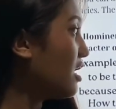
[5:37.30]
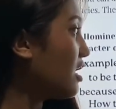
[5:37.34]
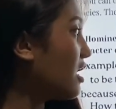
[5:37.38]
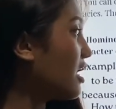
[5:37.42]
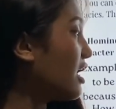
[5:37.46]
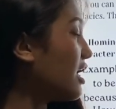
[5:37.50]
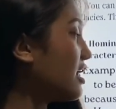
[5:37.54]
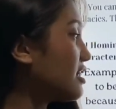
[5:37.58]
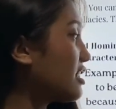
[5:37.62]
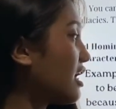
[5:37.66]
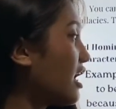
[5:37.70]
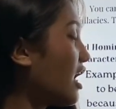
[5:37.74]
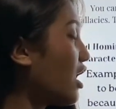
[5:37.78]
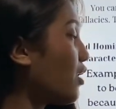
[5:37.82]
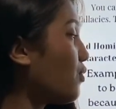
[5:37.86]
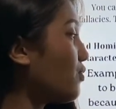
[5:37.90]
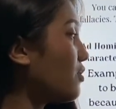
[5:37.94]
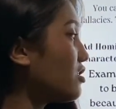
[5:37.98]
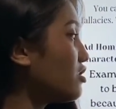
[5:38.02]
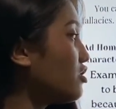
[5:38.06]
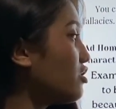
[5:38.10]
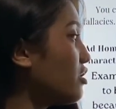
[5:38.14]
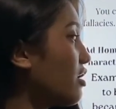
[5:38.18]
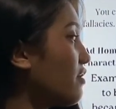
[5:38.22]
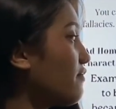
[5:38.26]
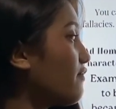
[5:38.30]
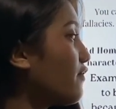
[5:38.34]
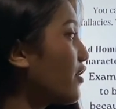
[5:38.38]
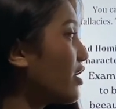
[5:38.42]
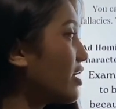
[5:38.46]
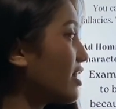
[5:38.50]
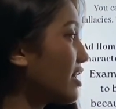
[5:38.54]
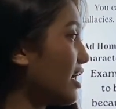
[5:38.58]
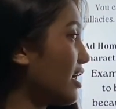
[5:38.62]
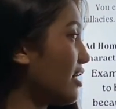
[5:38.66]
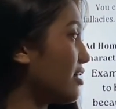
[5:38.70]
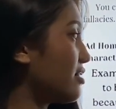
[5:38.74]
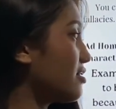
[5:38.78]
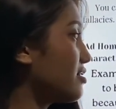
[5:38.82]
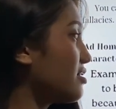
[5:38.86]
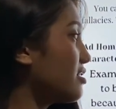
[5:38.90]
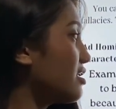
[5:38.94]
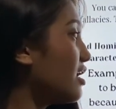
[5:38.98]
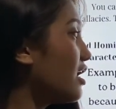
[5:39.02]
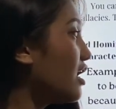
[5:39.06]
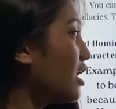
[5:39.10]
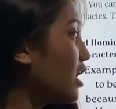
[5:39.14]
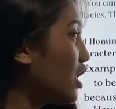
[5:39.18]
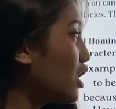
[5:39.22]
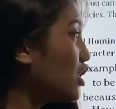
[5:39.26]
And how will you avoid it?
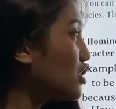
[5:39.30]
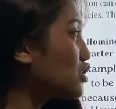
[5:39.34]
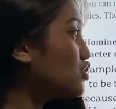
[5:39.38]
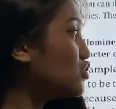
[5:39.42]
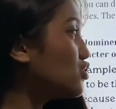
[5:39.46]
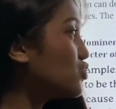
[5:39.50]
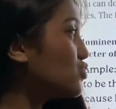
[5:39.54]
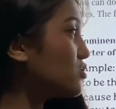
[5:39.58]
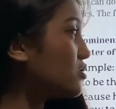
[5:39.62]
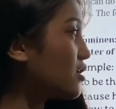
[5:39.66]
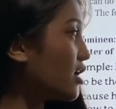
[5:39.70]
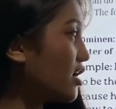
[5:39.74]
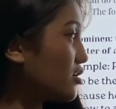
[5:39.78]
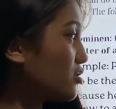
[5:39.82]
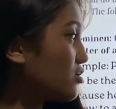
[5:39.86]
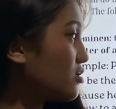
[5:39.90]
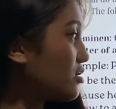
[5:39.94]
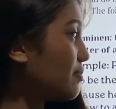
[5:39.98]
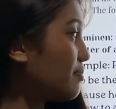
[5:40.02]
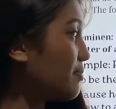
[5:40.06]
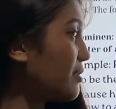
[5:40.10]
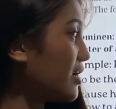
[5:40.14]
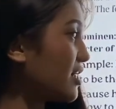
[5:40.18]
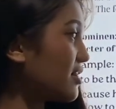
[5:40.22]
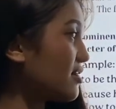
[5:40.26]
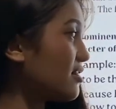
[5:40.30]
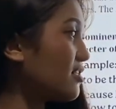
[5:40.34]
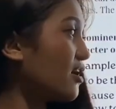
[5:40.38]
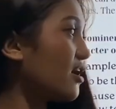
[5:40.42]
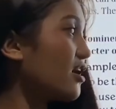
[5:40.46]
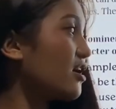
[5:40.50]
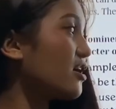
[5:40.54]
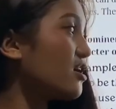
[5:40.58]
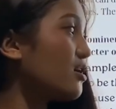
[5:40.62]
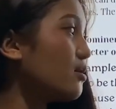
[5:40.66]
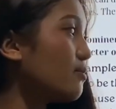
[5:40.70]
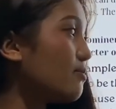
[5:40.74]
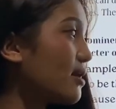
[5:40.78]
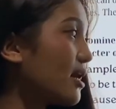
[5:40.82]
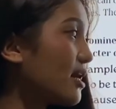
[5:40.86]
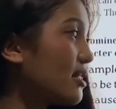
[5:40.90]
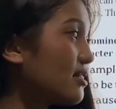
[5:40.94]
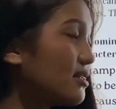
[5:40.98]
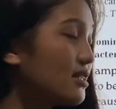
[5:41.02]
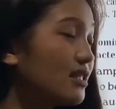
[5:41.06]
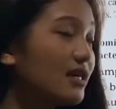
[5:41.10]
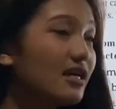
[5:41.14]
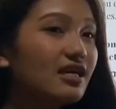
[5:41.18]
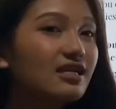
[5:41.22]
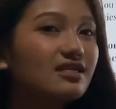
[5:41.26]
Do not repeat the argument,
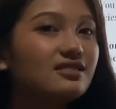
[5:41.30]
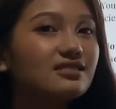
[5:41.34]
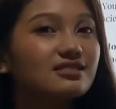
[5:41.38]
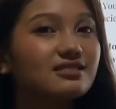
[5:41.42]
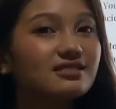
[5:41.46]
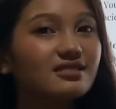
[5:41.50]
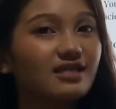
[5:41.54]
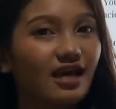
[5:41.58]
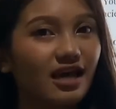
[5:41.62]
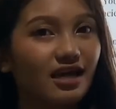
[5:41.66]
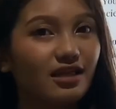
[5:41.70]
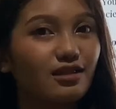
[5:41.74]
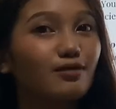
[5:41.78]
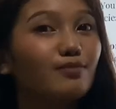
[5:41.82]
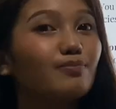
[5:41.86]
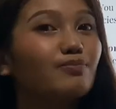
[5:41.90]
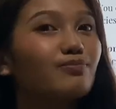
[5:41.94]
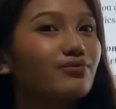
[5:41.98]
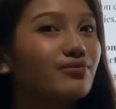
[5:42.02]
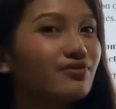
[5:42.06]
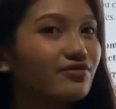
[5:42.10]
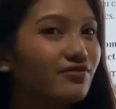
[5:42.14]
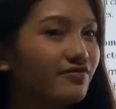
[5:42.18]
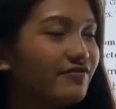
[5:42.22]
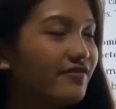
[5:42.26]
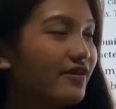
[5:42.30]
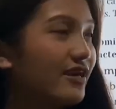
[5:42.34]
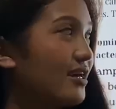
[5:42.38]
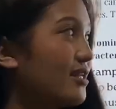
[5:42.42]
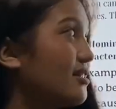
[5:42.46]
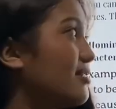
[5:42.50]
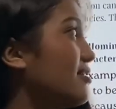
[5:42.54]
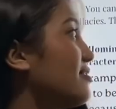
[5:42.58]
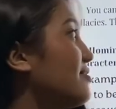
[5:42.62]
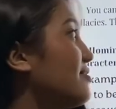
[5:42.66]
instead prove it.